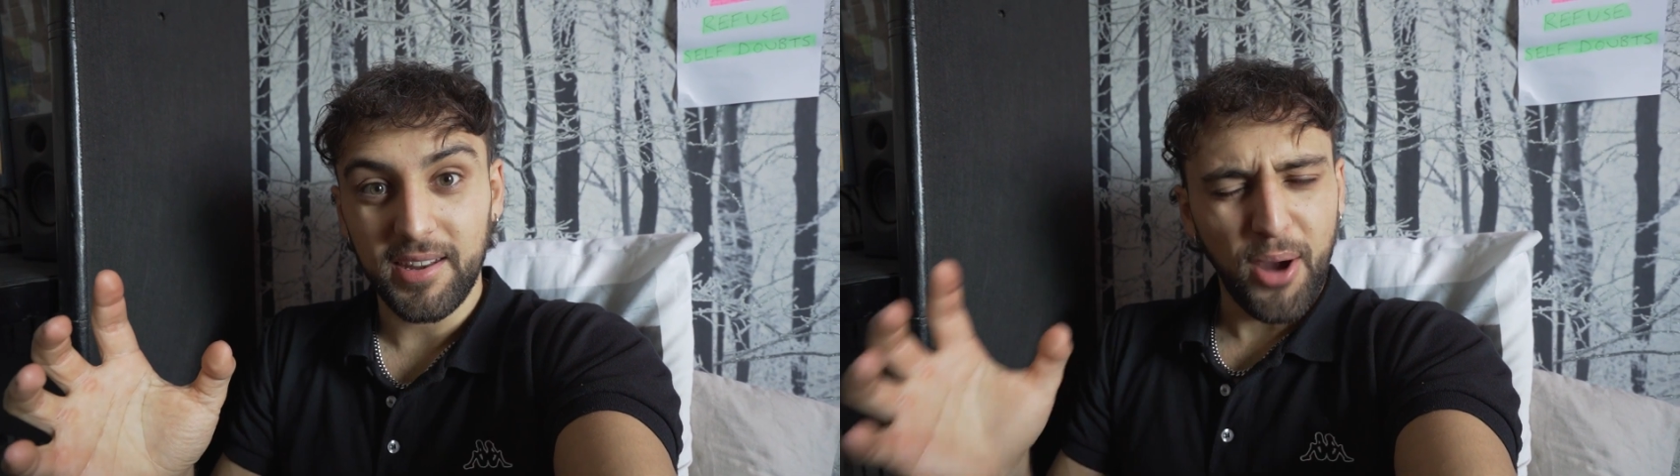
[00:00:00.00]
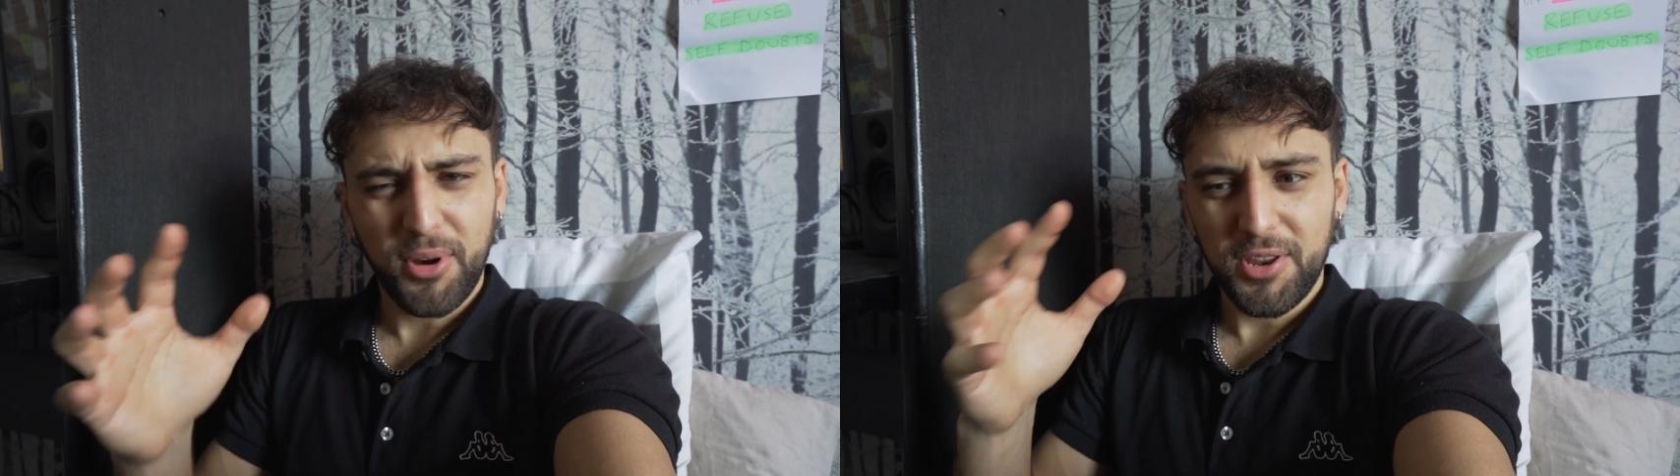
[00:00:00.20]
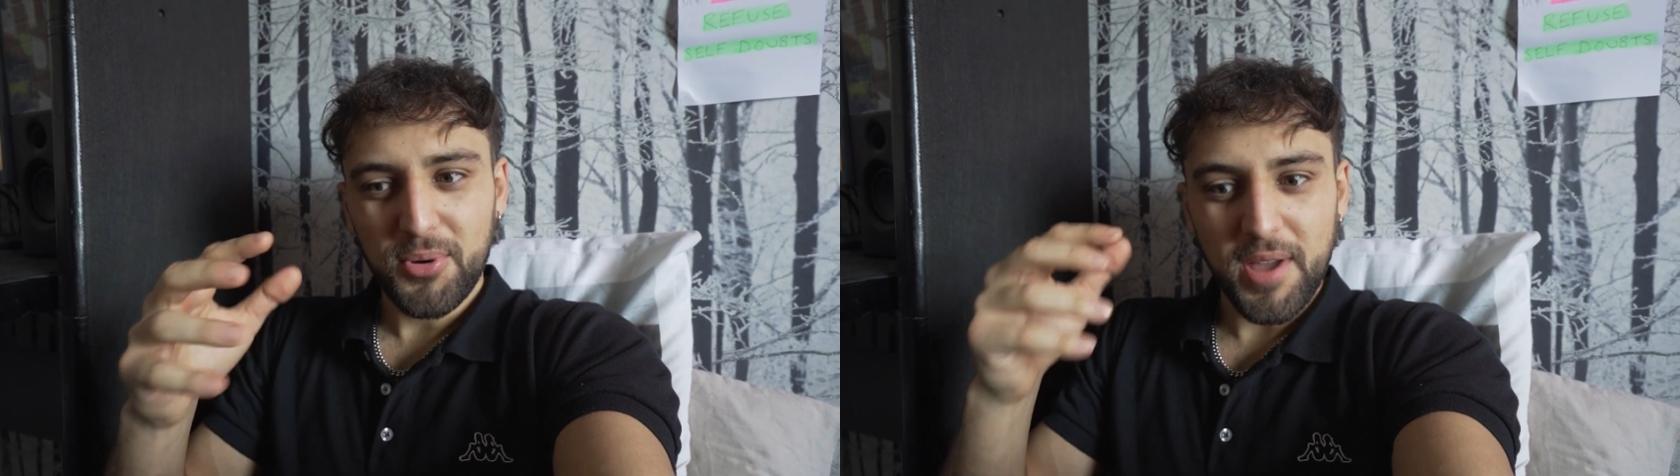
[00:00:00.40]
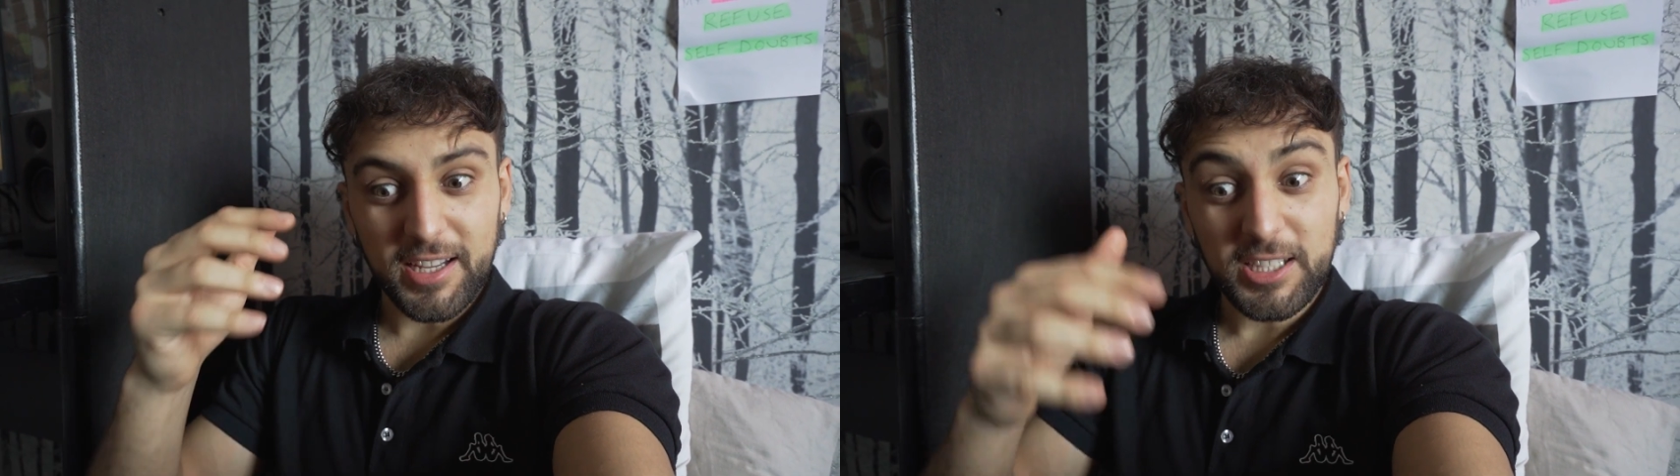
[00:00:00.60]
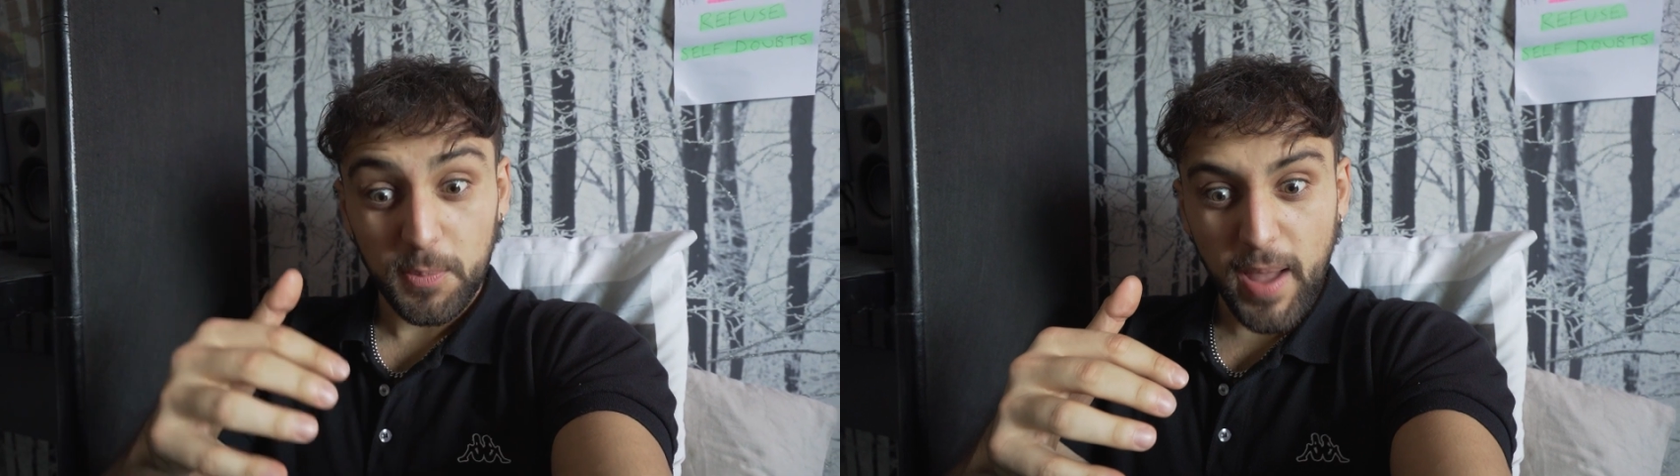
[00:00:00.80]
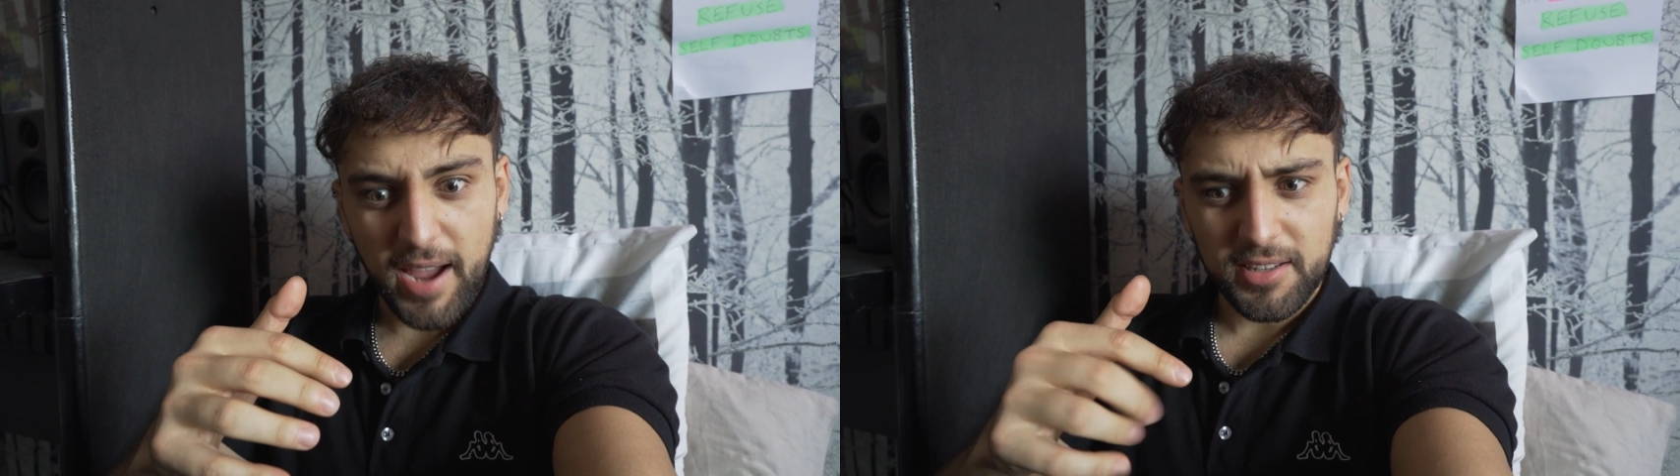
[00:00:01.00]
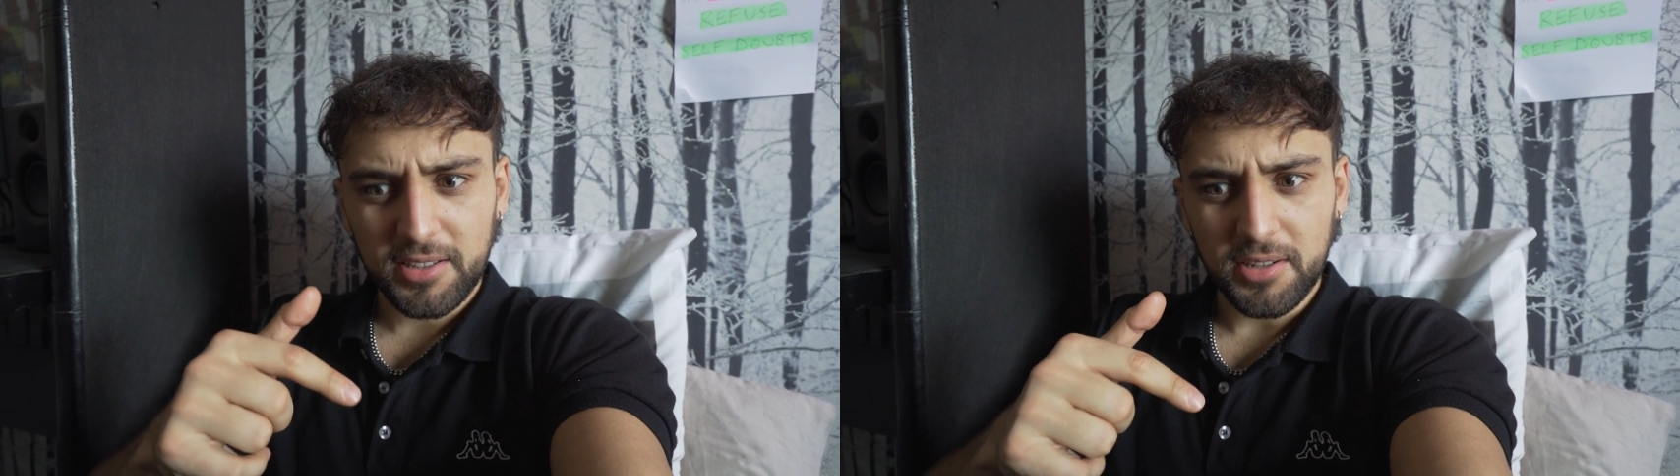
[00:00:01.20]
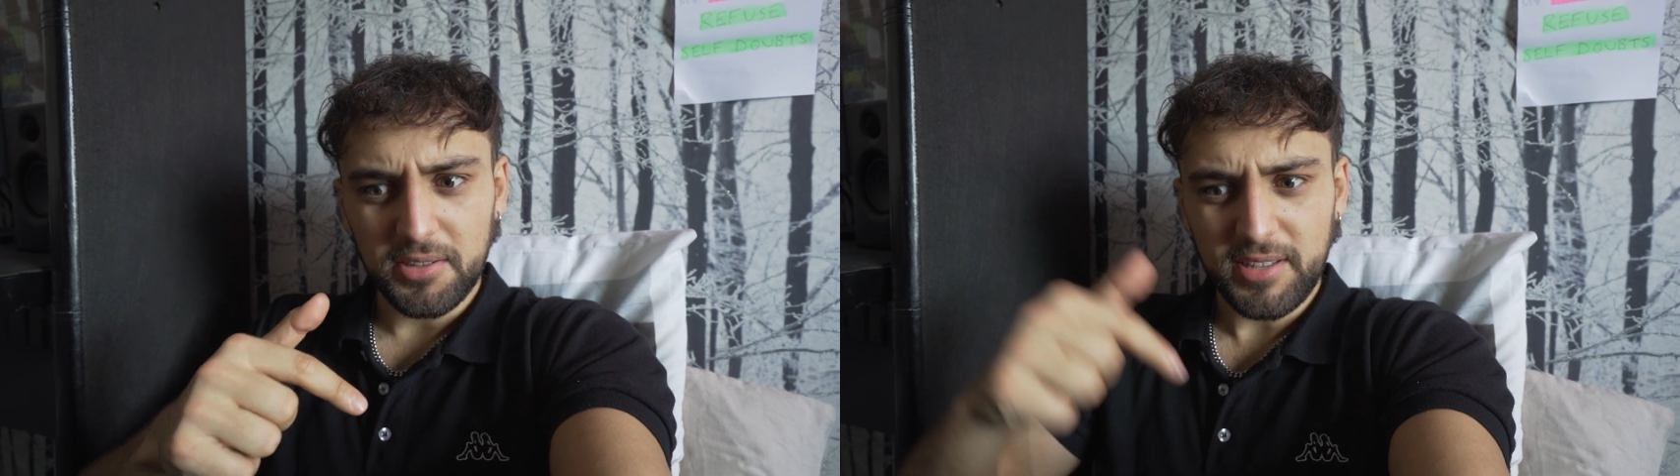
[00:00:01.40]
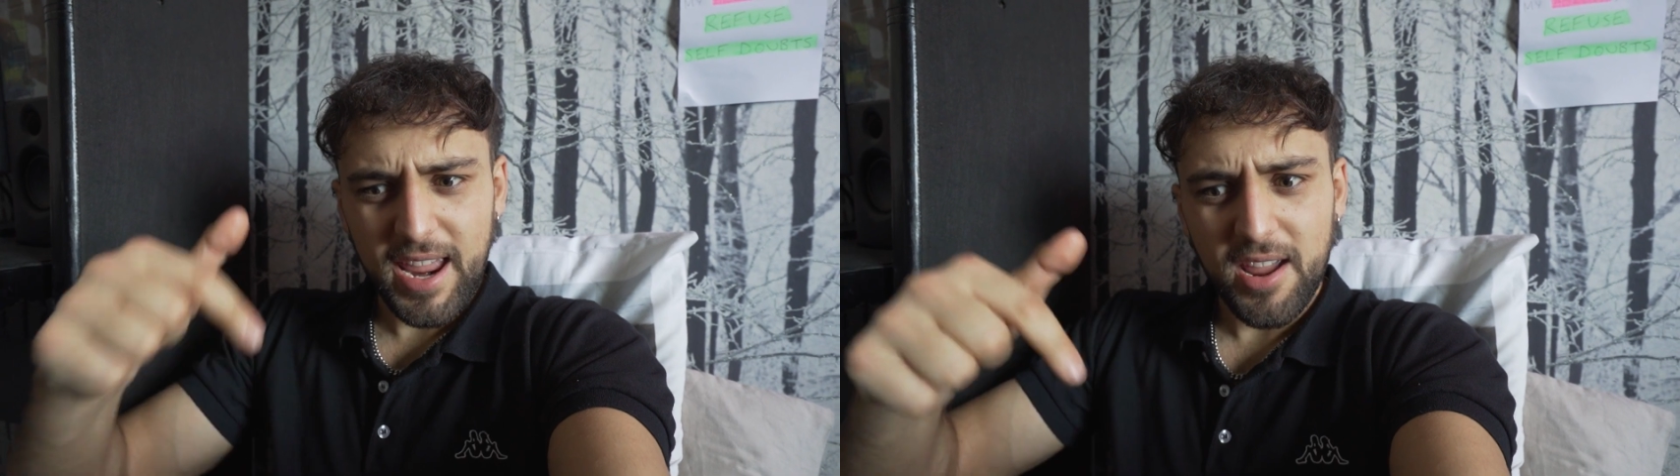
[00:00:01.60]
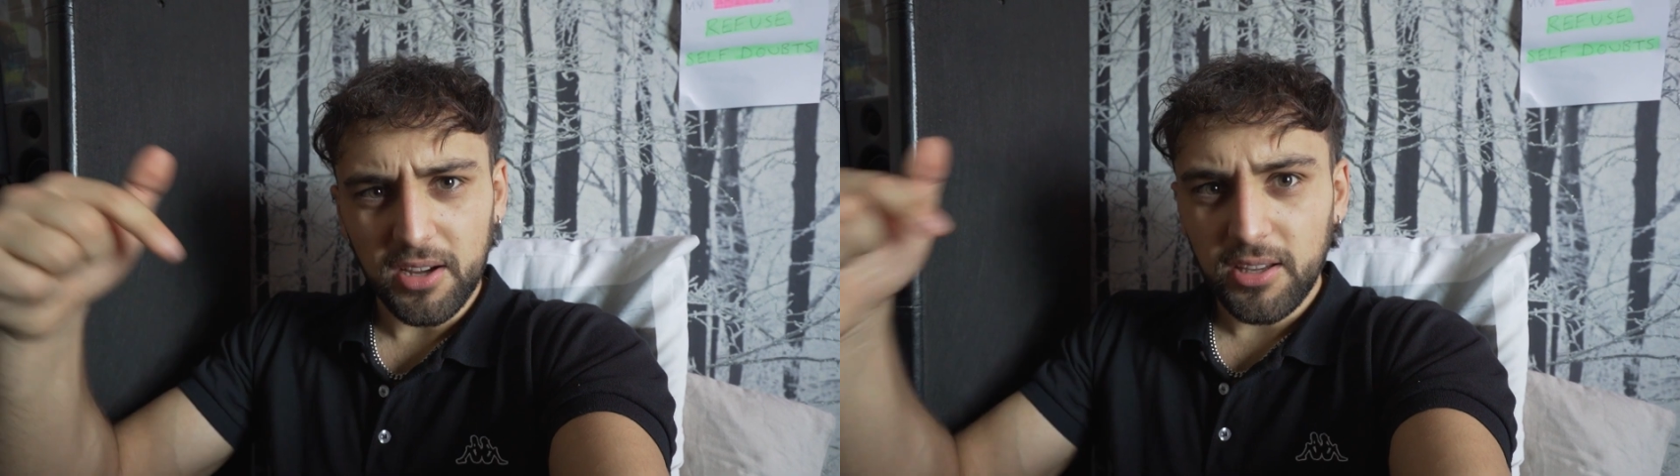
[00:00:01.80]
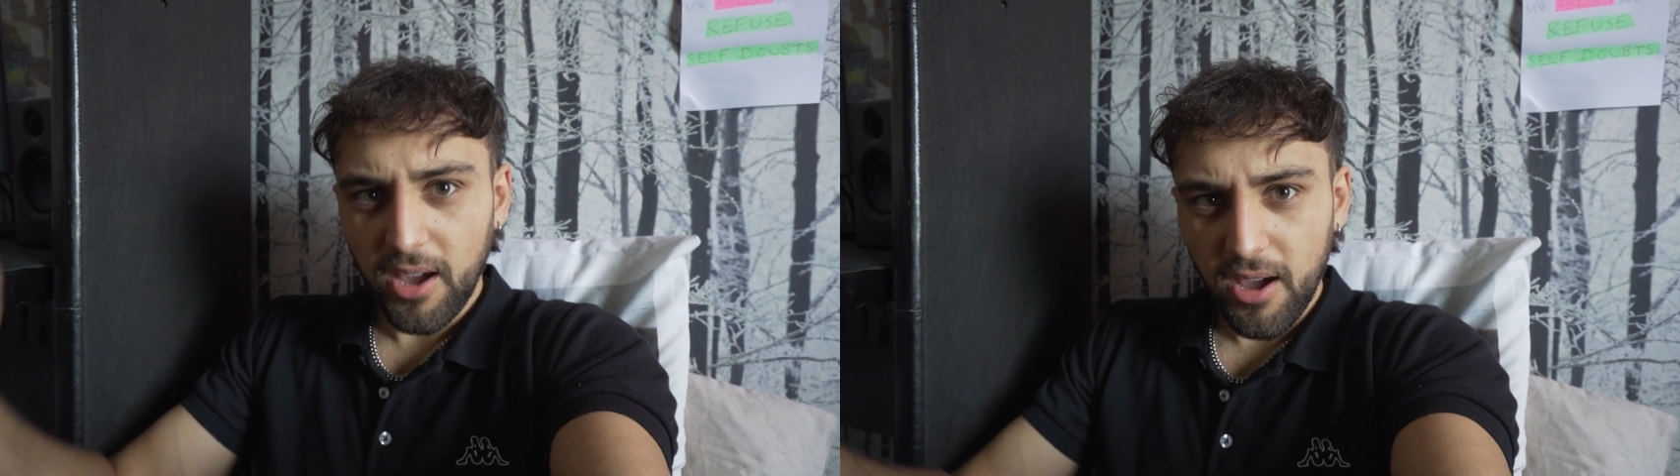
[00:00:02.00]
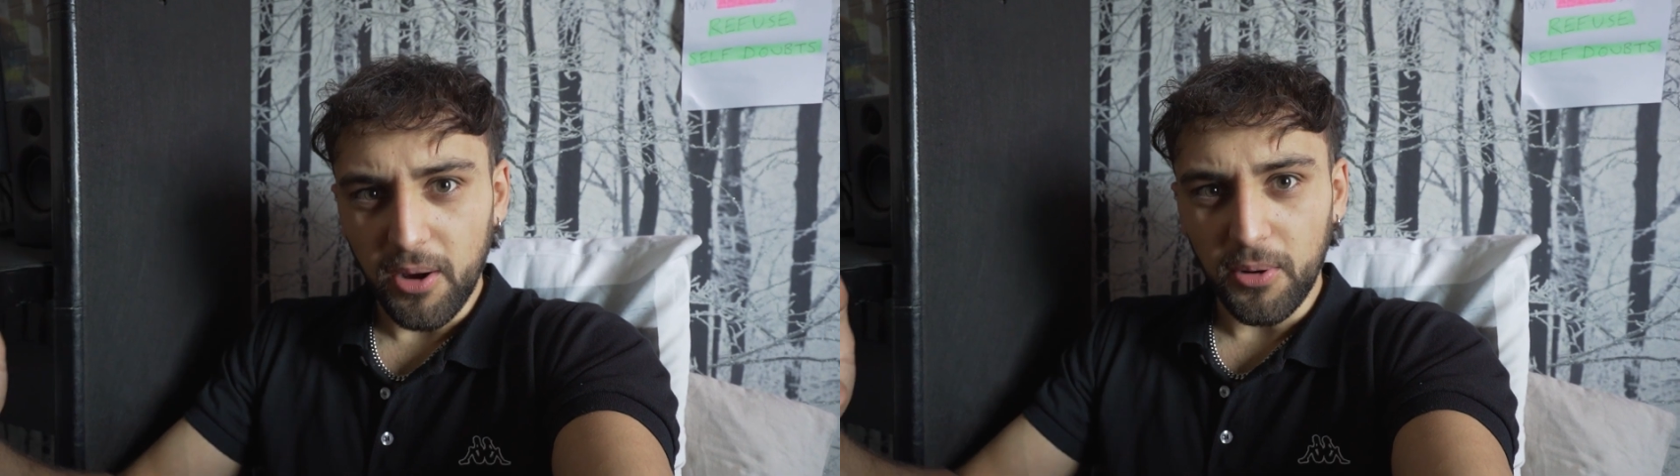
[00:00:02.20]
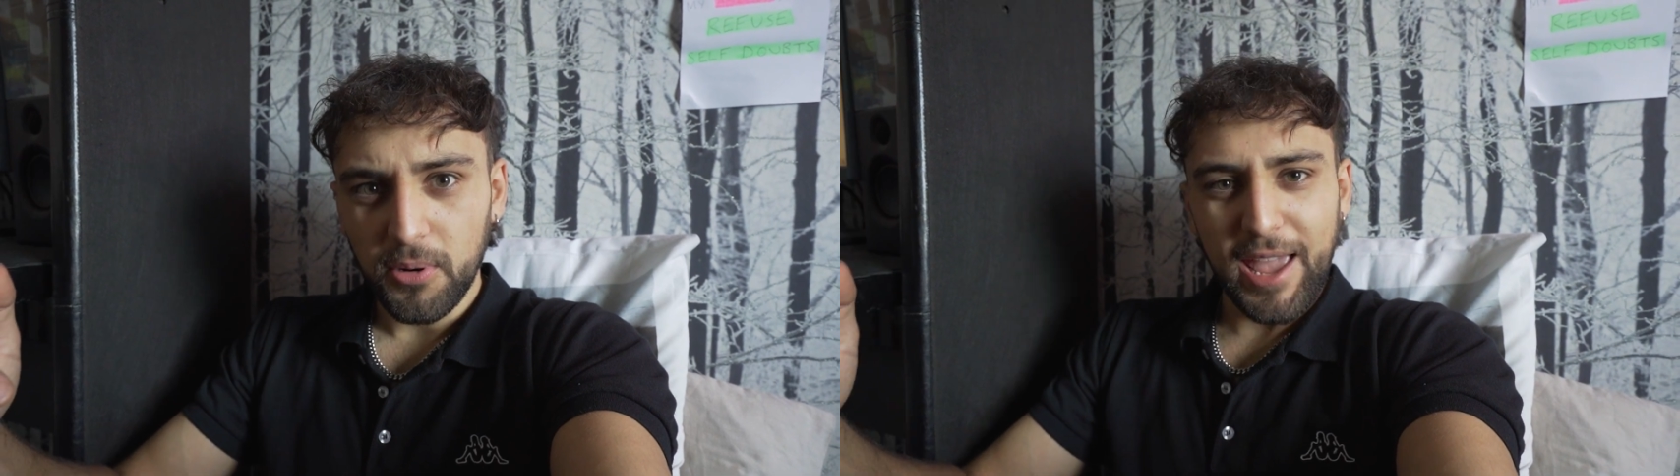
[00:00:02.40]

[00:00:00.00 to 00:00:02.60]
How can you expect to date a girl